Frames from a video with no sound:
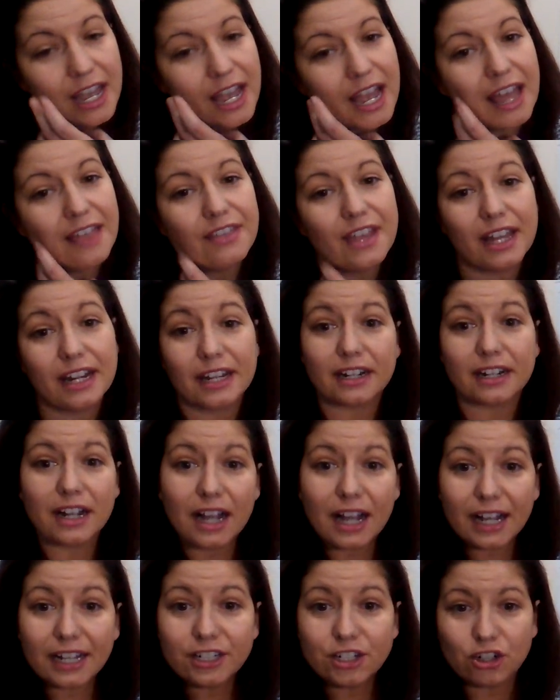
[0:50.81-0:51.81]
And then in
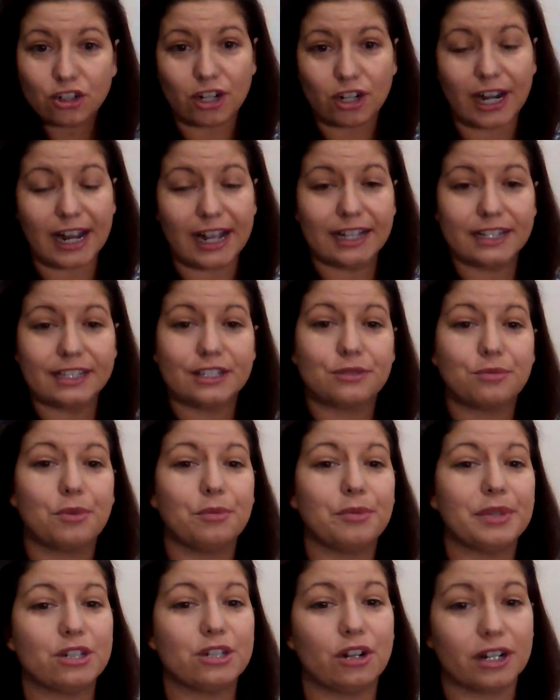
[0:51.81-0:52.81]
contrast, when
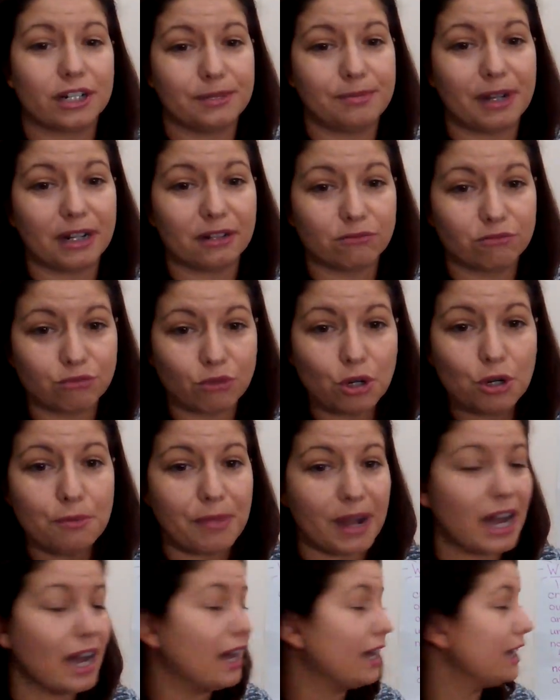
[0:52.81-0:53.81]
we talked about
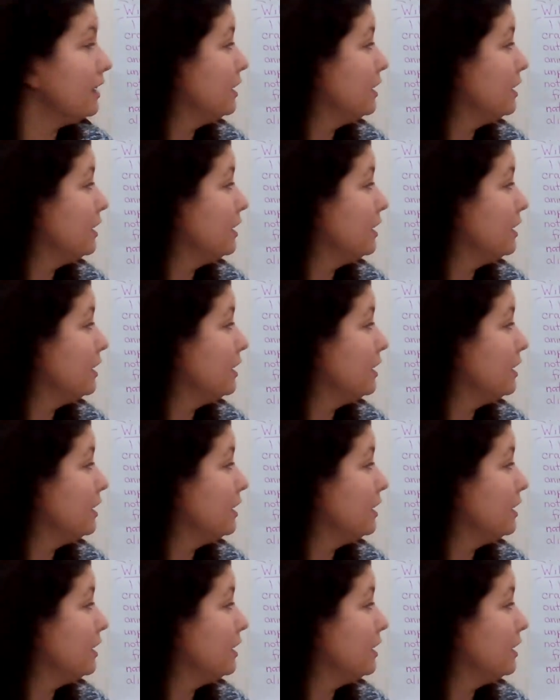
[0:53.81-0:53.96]
robot,